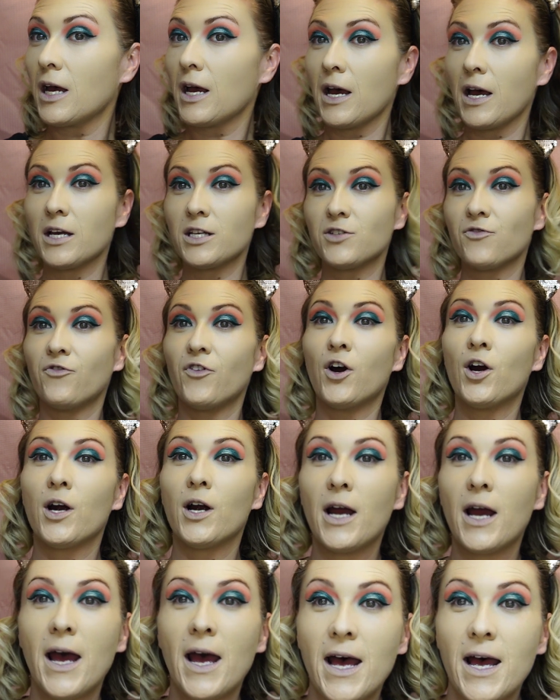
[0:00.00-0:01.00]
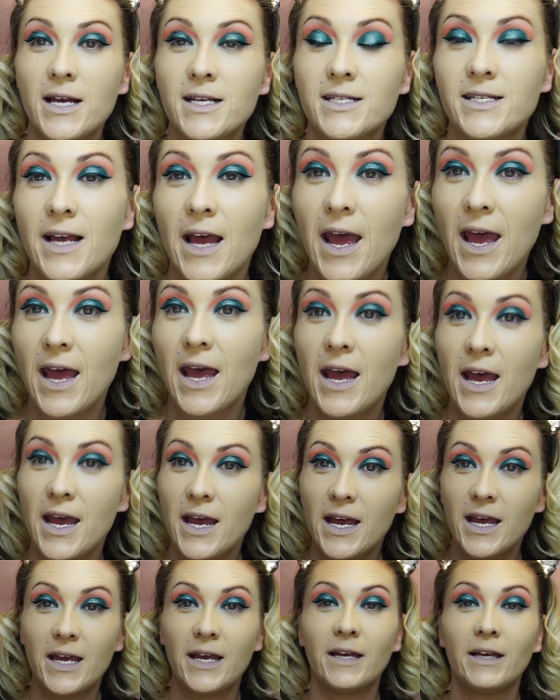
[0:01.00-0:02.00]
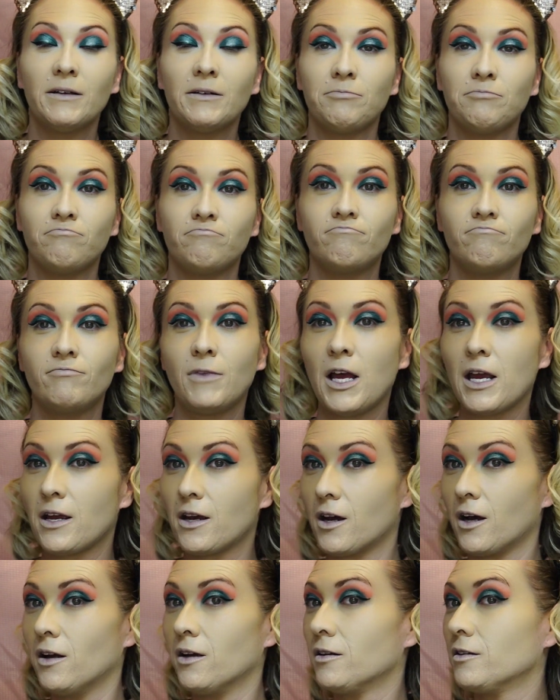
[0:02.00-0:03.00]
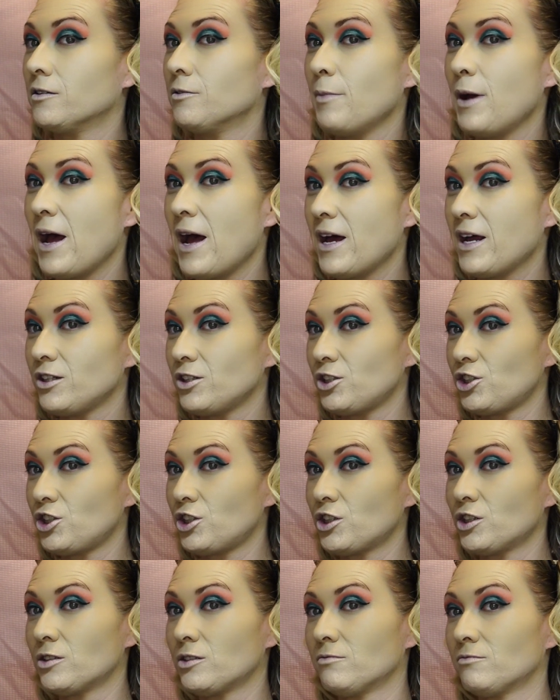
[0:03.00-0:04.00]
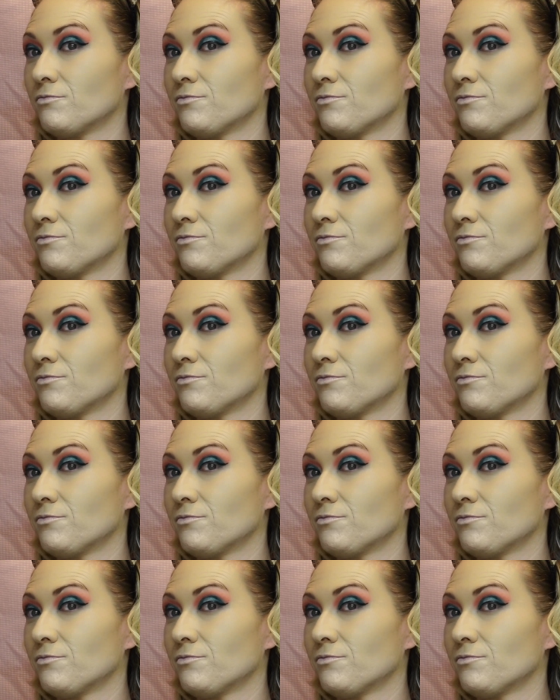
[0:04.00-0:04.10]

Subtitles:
as far as a like color match.